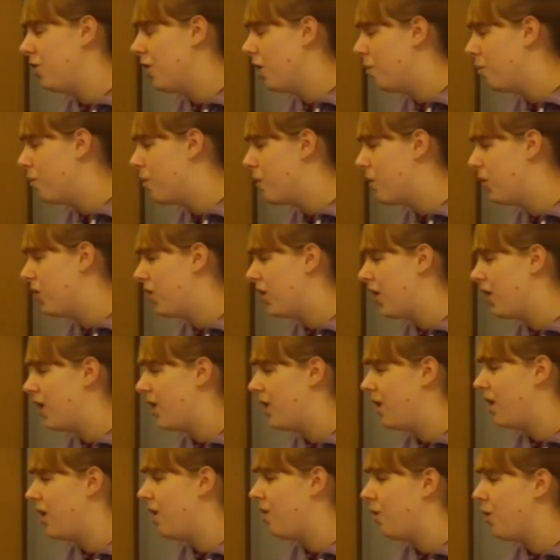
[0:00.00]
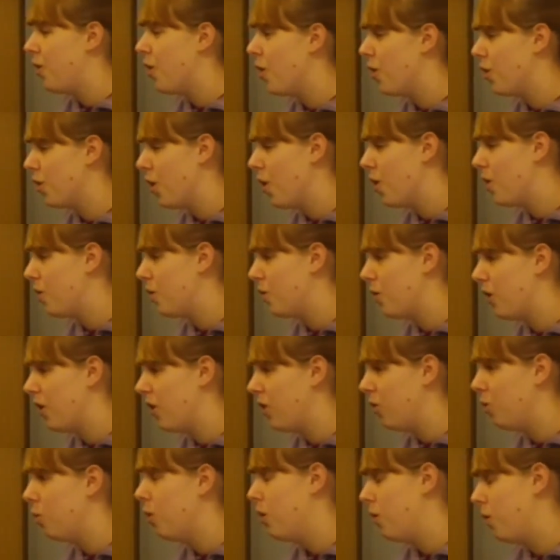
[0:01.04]
in skating is when
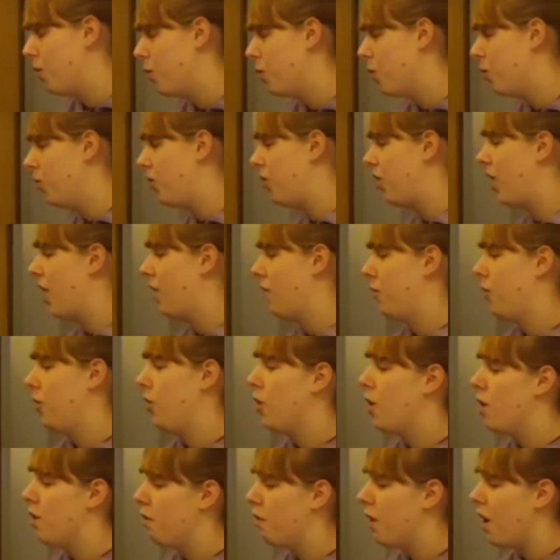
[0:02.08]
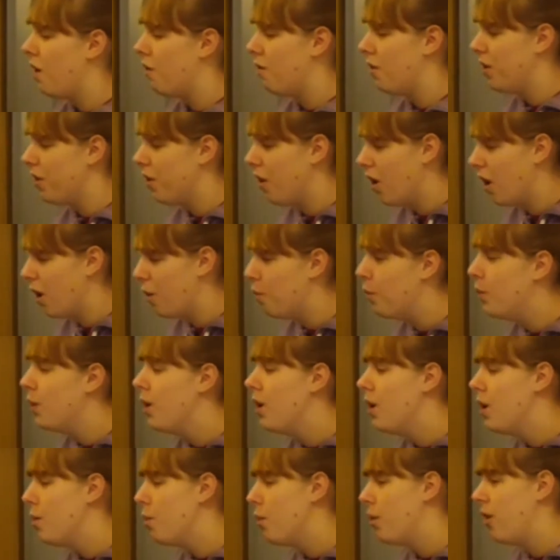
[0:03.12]
you have a really bad fall,
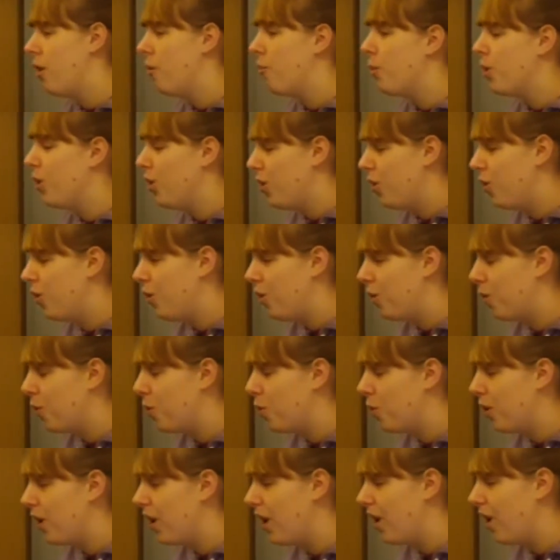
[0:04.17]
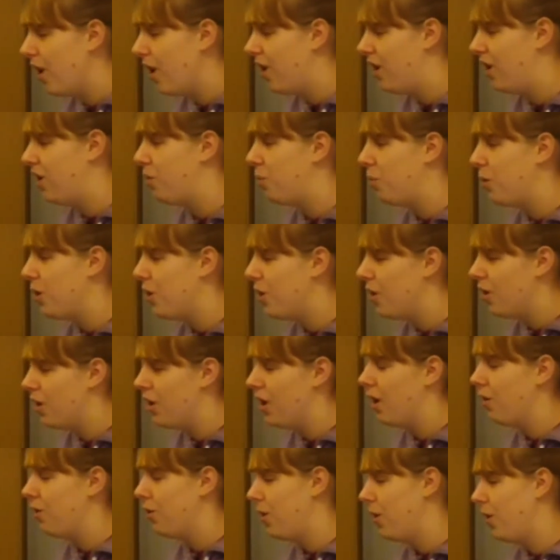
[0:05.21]
because you're doing these massive
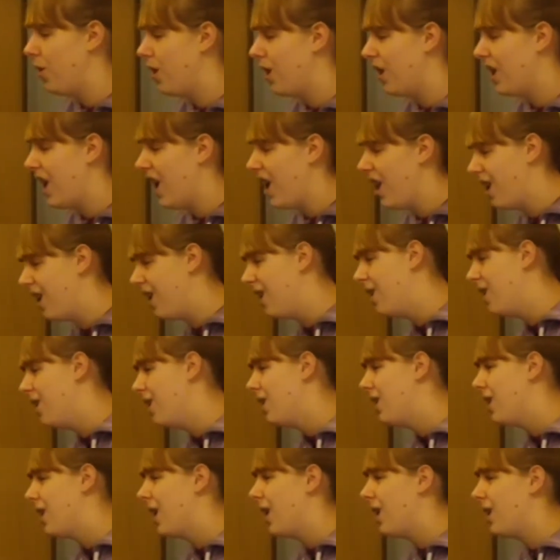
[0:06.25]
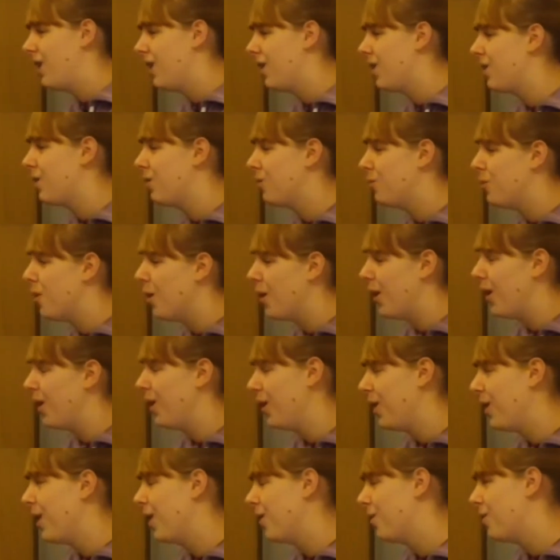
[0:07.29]
jumps and if you don't go for it you will
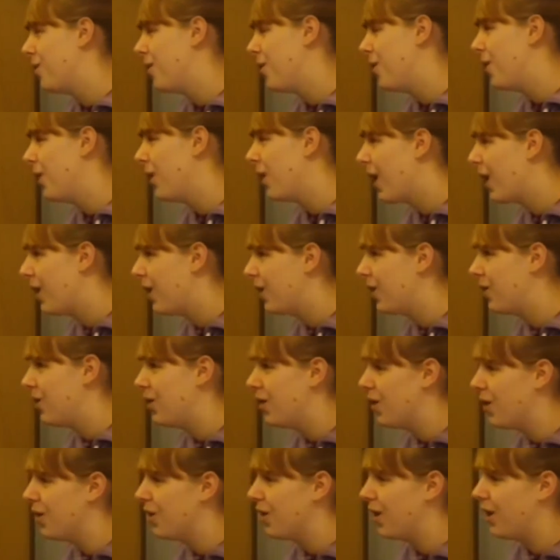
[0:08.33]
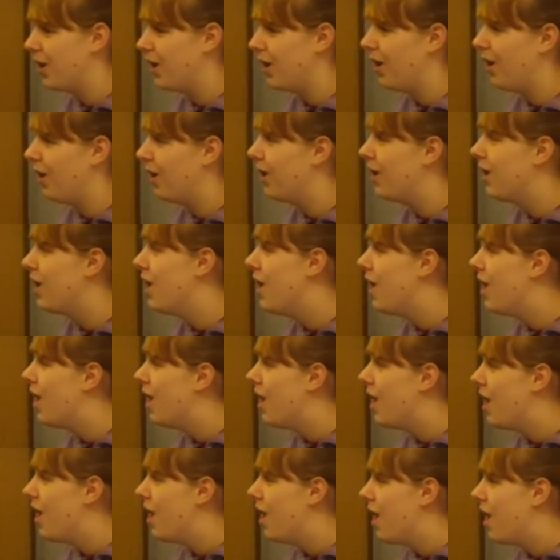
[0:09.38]
fall, so you have to go for it every time,
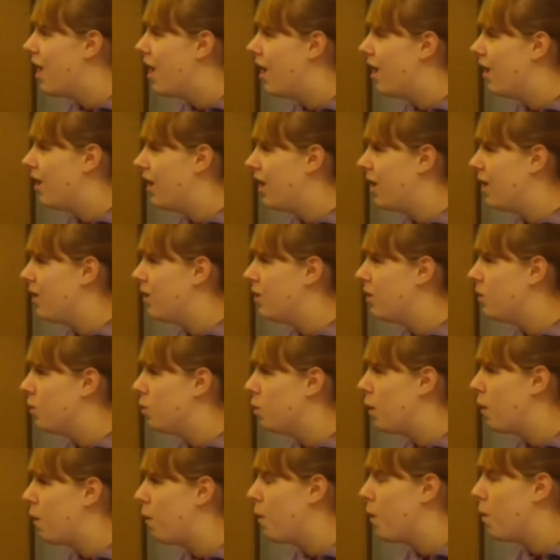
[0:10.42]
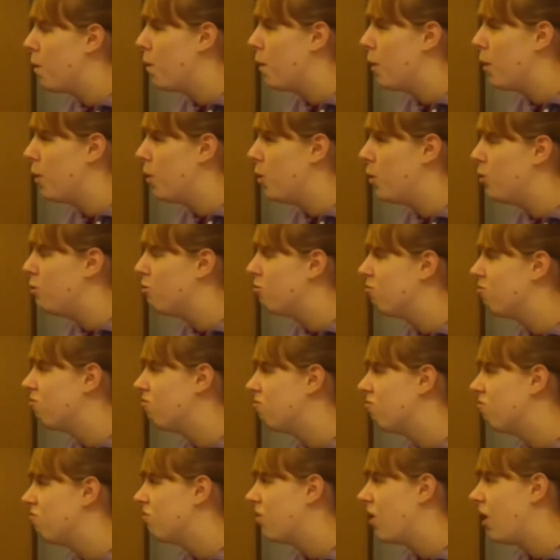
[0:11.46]
but then when you do fall it hurts, but you know you have to
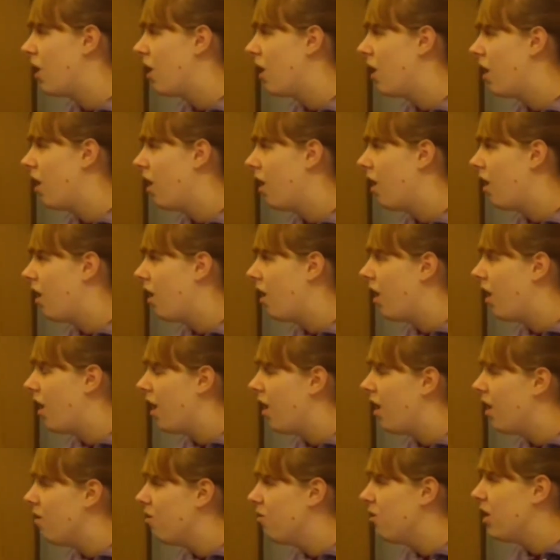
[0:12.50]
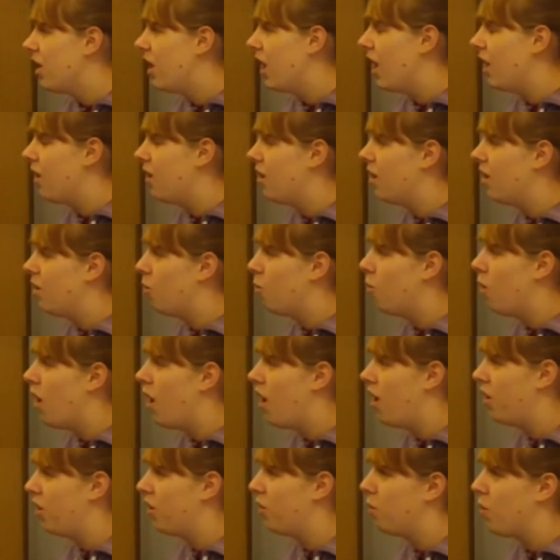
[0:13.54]
do it again and it's worrying that you
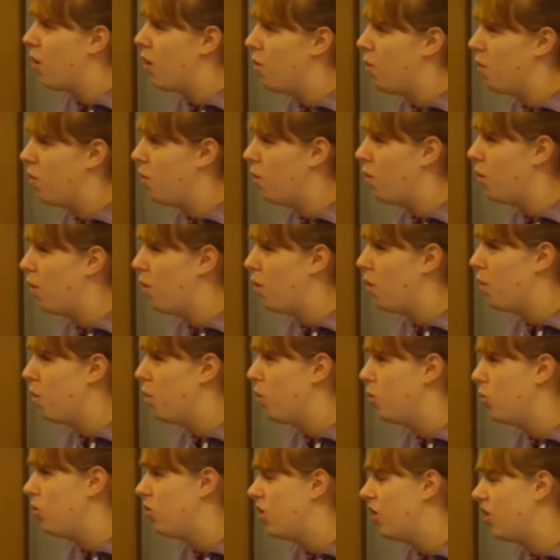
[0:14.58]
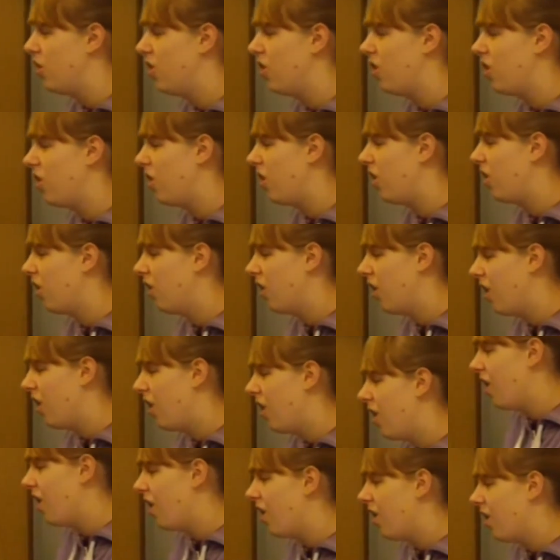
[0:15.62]
have to do it again because you know it's going to hurt.
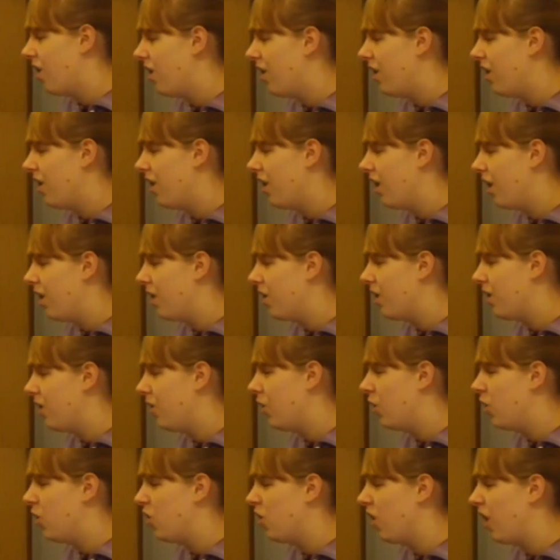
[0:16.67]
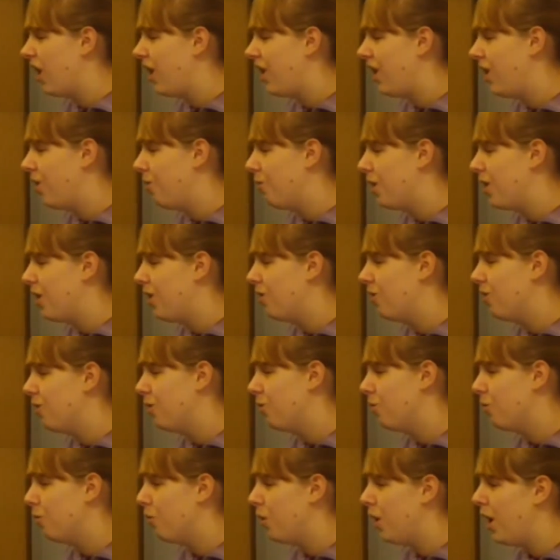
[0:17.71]
And then with football,
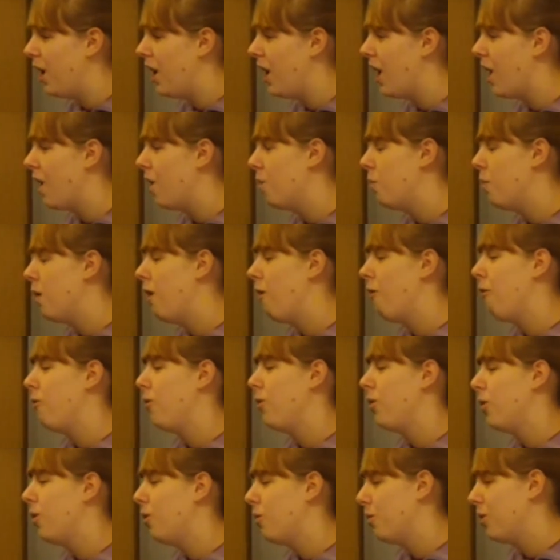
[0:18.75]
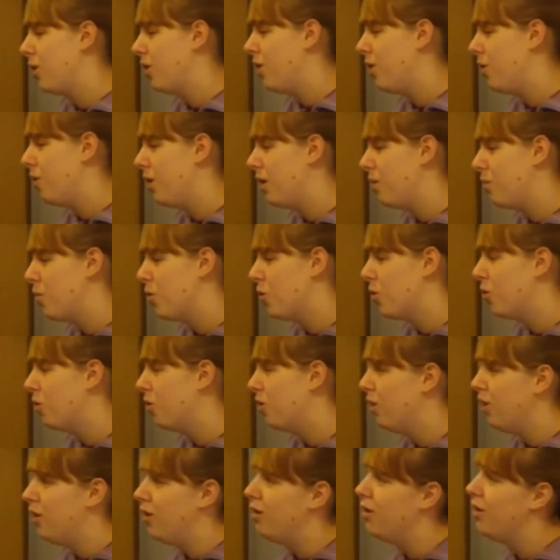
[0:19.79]
I haven't really had a worse
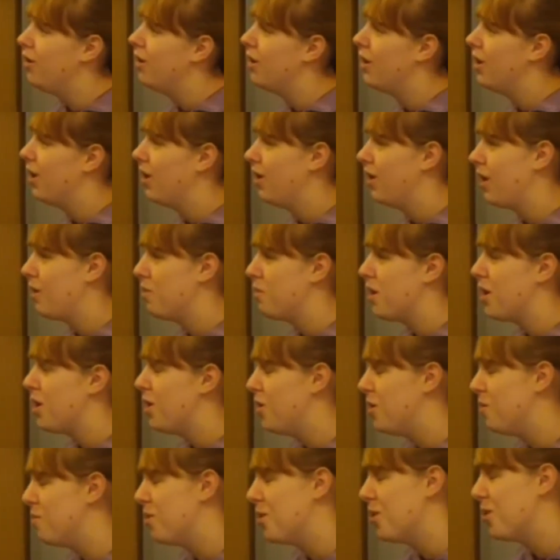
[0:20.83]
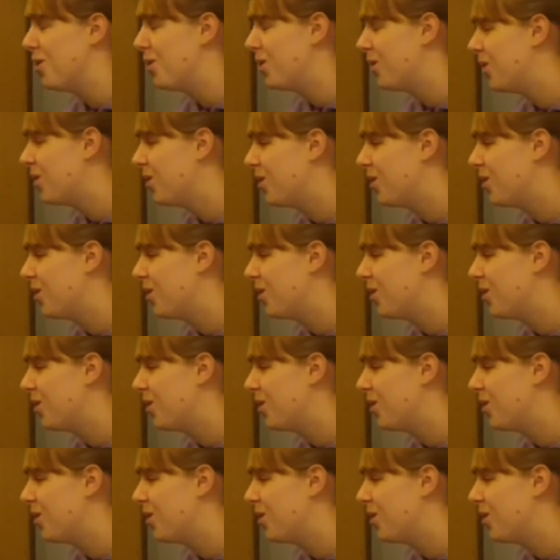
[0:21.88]
moment with football, just